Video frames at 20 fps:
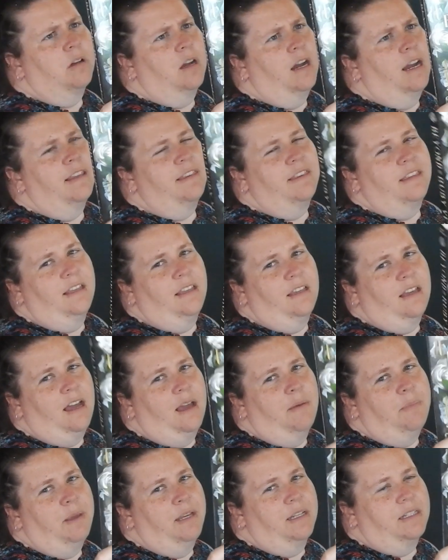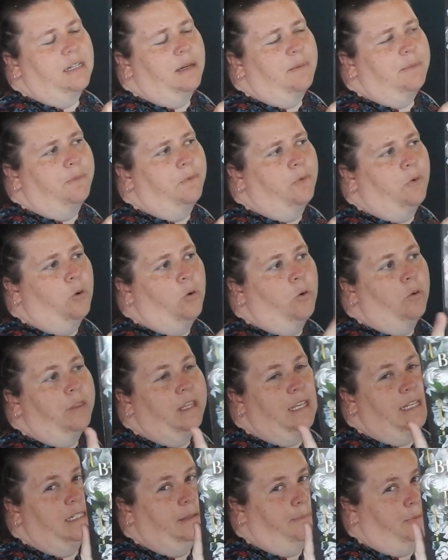I think I picked up for
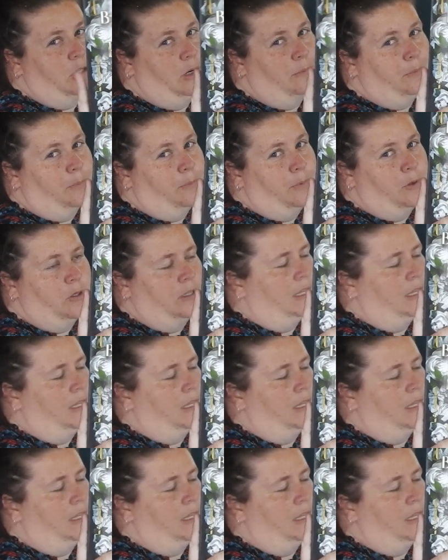the Double Trouble book